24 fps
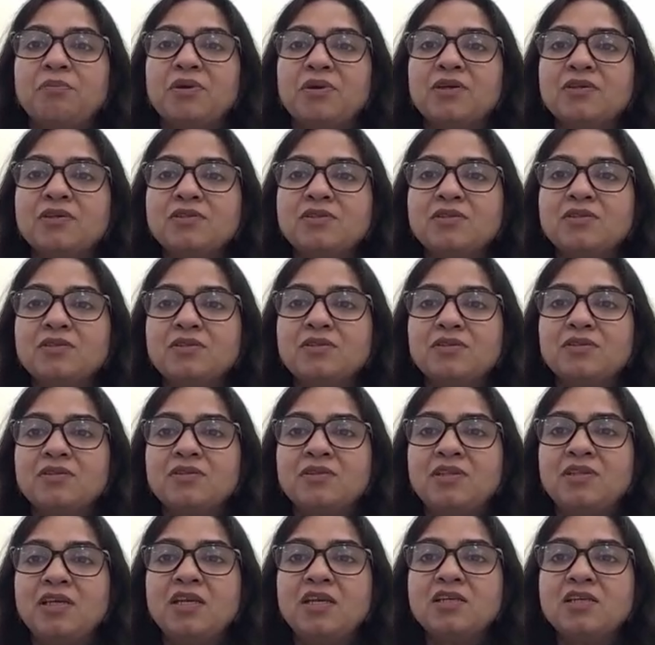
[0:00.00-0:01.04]
because
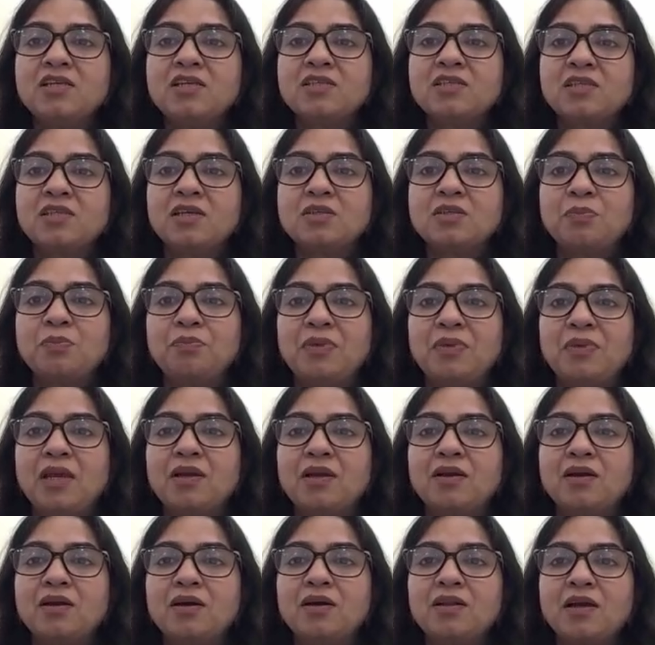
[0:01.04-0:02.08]
these things
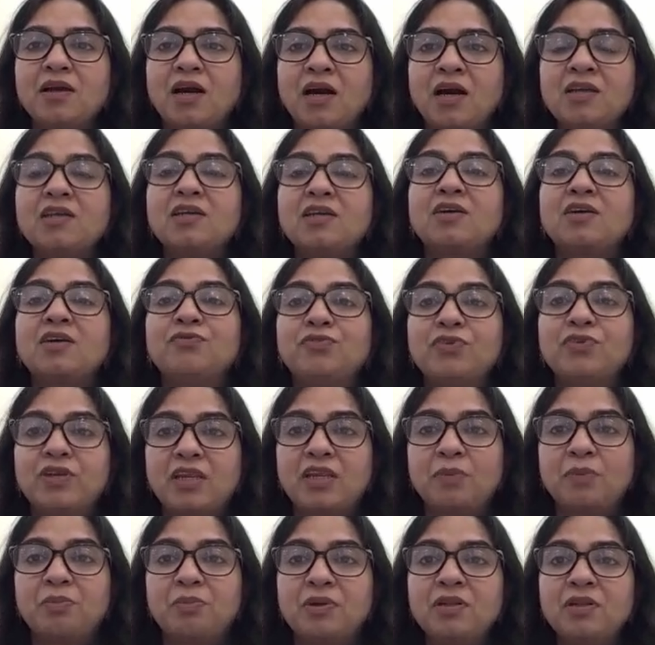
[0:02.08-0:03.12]
make her
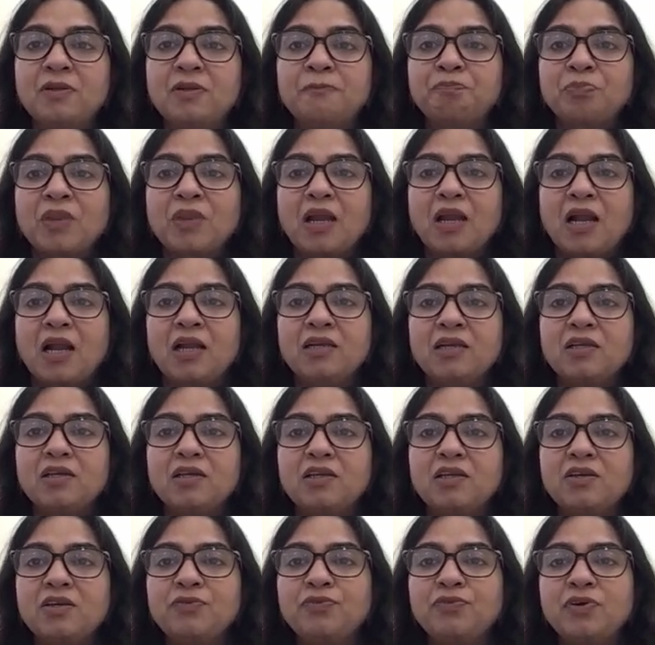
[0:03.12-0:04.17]
uncomfortable. And
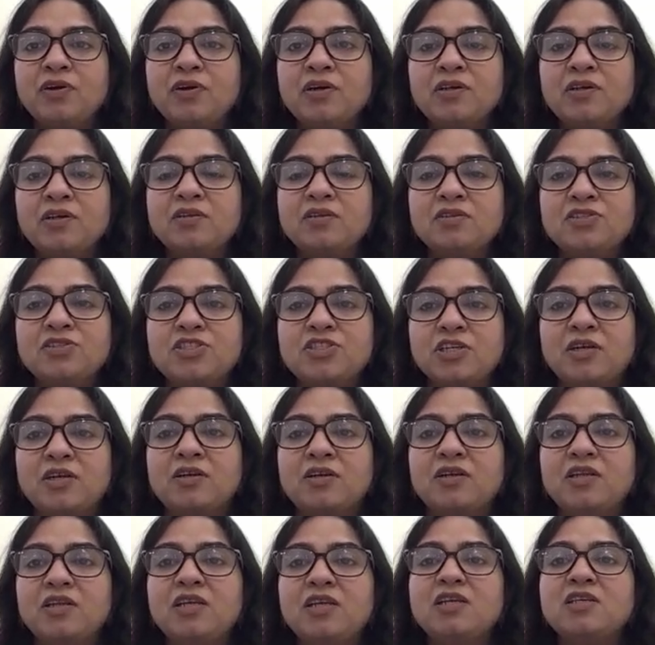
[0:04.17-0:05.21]
if her
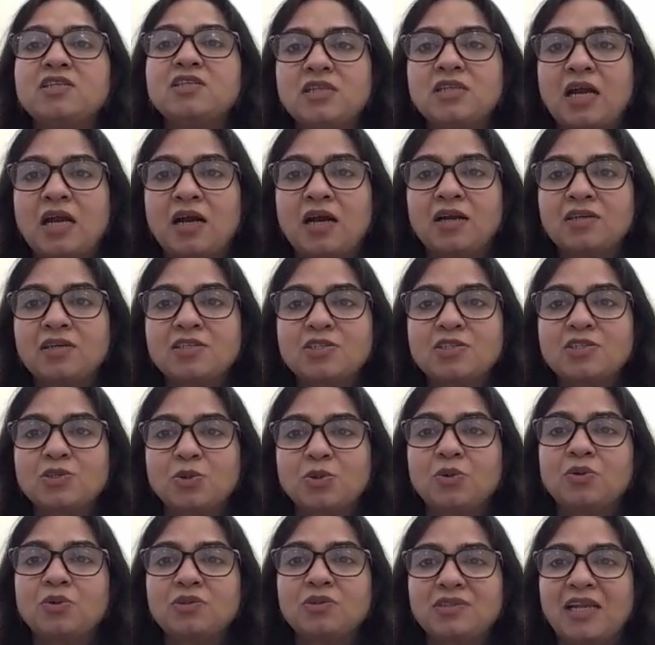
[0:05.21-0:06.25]
journey starts
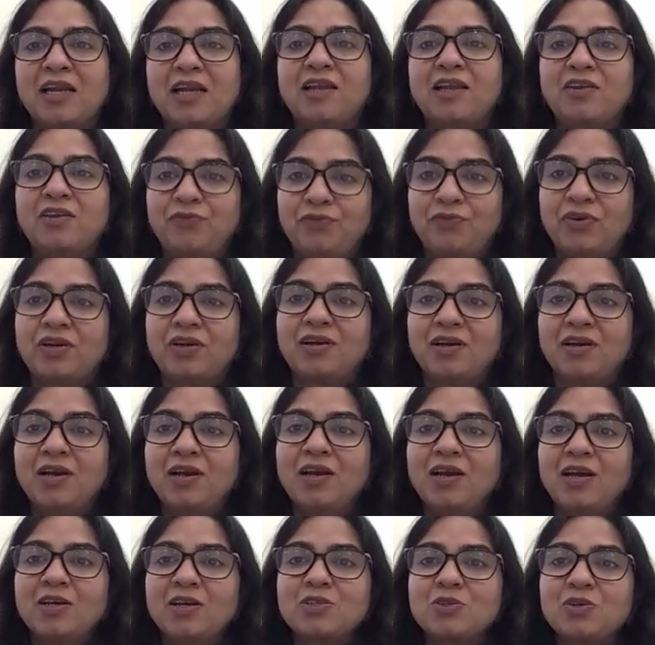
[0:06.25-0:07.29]
so terrific,
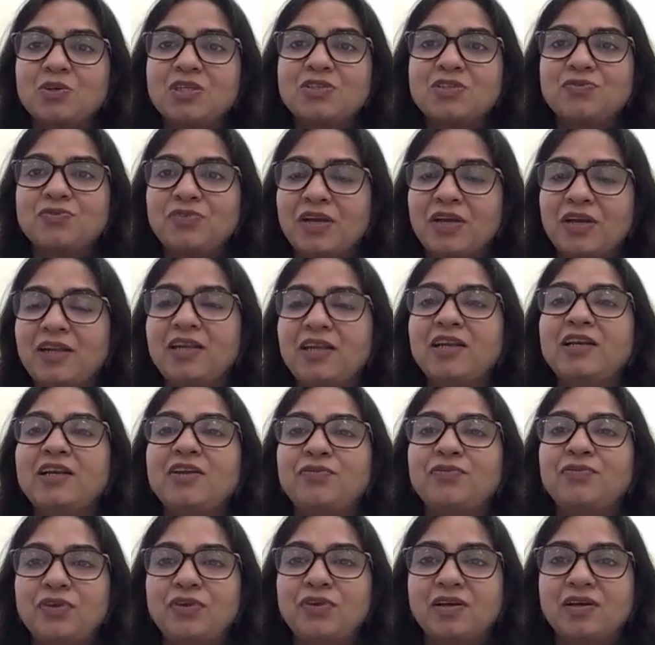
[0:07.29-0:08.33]
so it's very
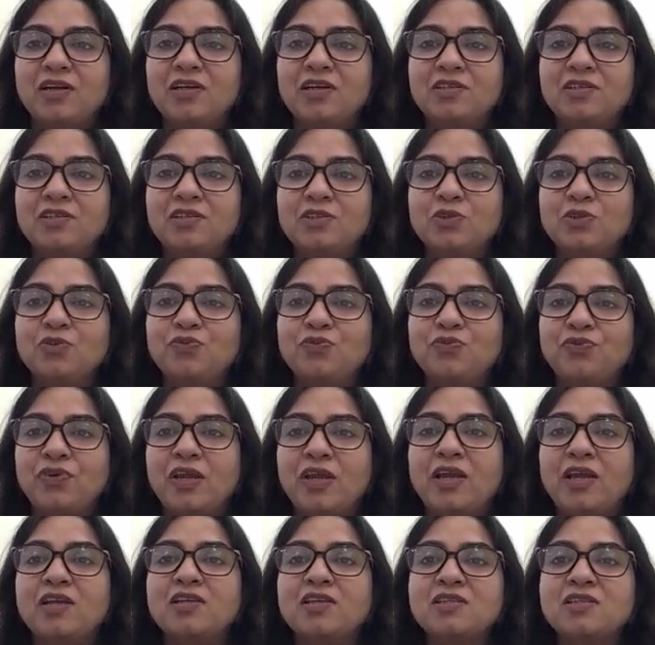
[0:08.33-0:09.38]
difficult to
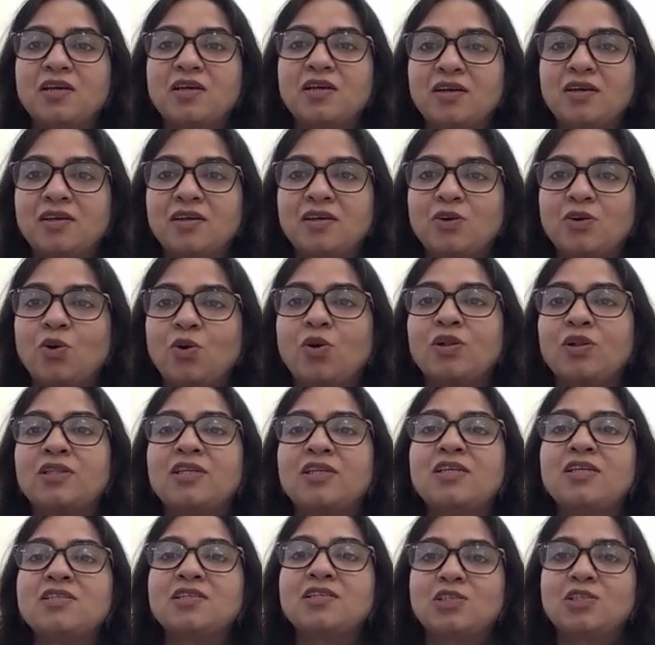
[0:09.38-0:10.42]
face her, all
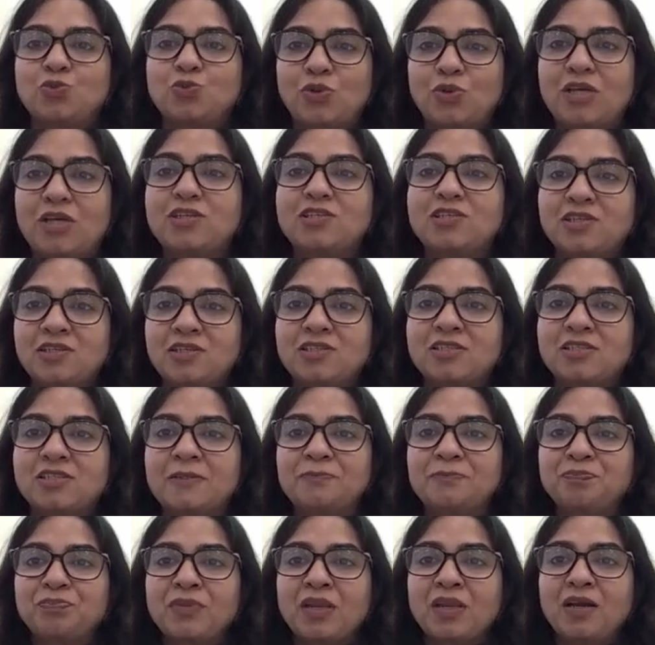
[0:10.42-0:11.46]
these
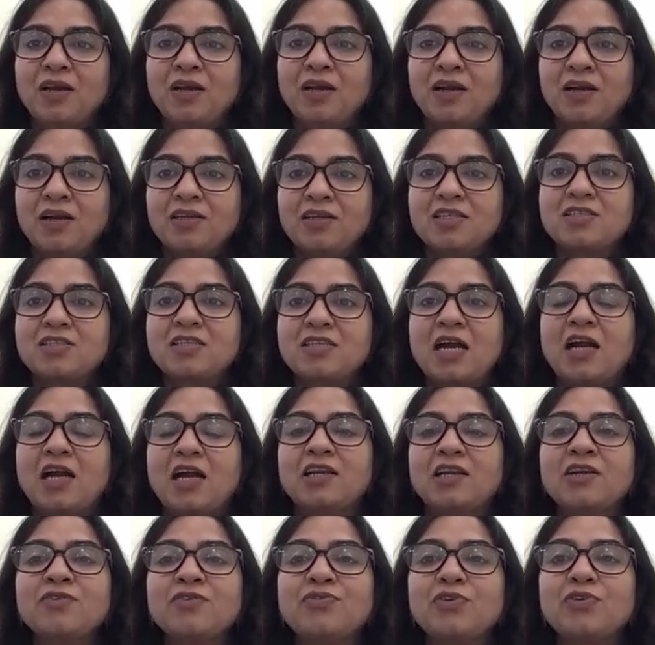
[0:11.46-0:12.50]
situations,
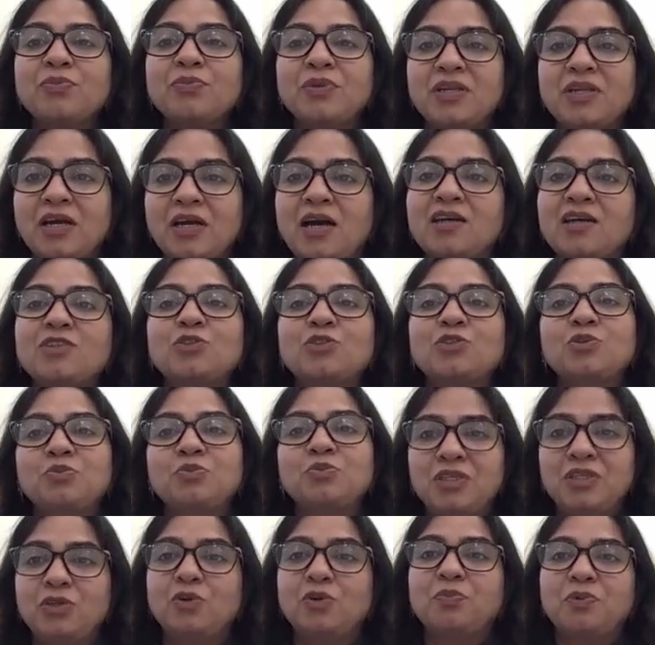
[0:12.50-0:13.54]
starting from menarche to
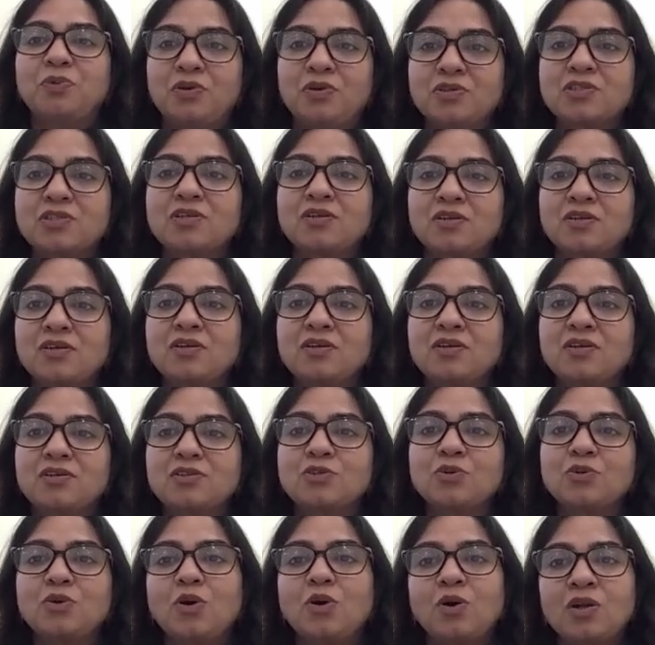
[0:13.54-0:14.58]
menopause.
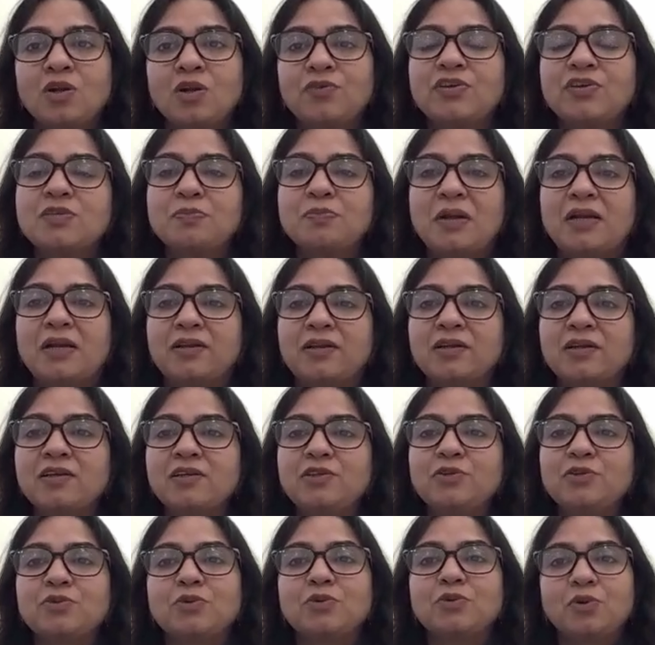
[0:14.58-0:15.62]
So always better
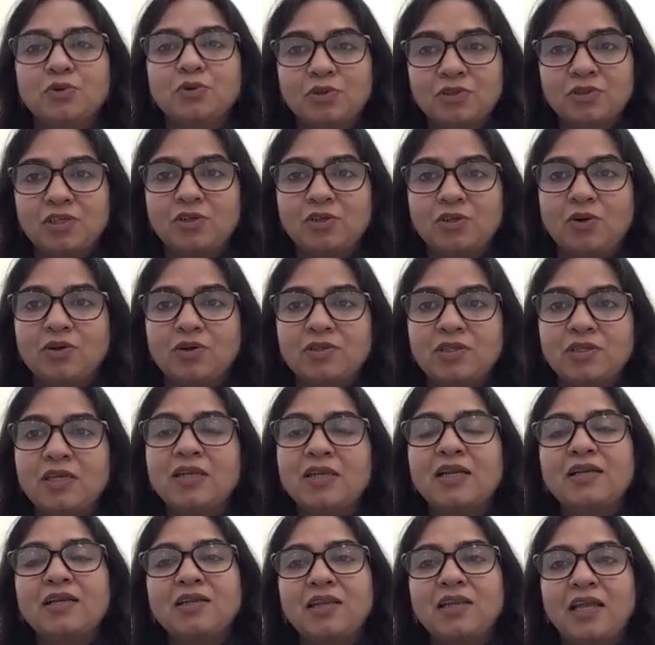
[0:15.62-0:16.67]
you go to the doctor
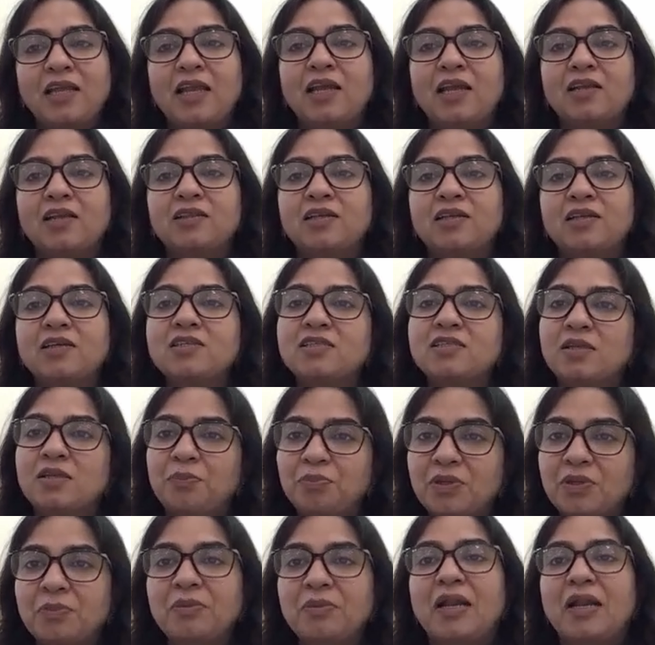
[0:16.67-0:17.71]
and take the
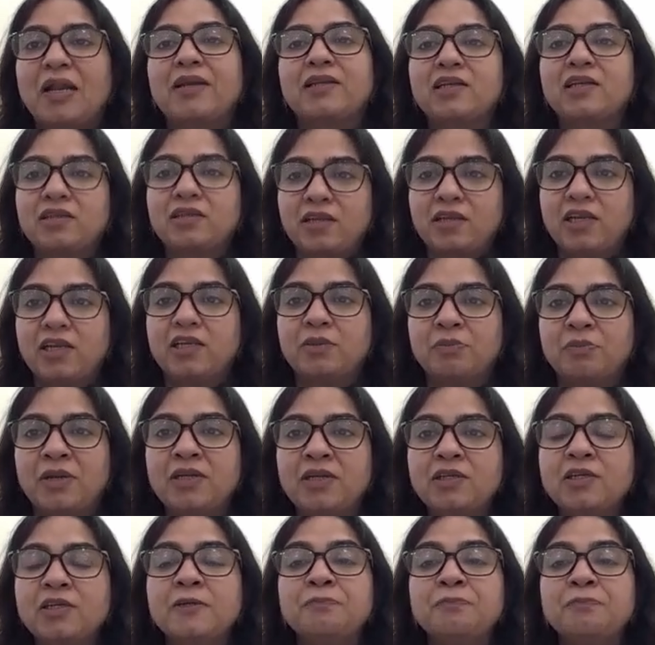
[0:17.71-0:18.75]
symptomatic
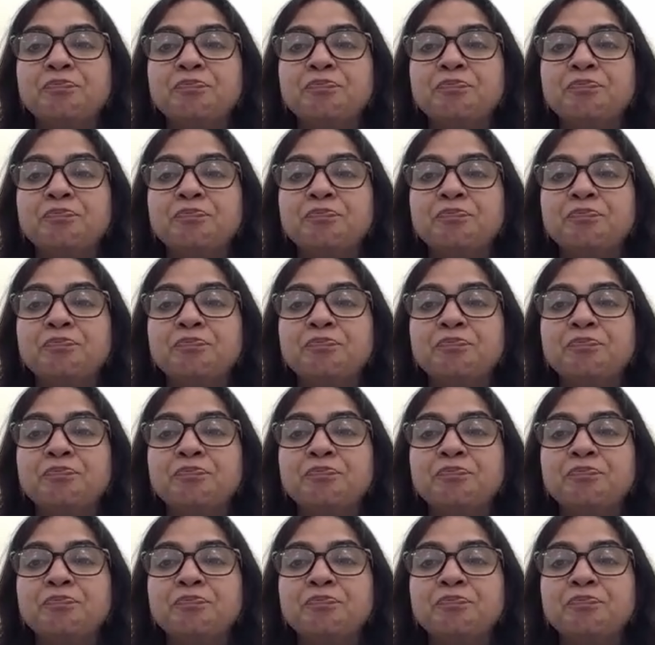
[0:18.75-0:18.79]
treatment.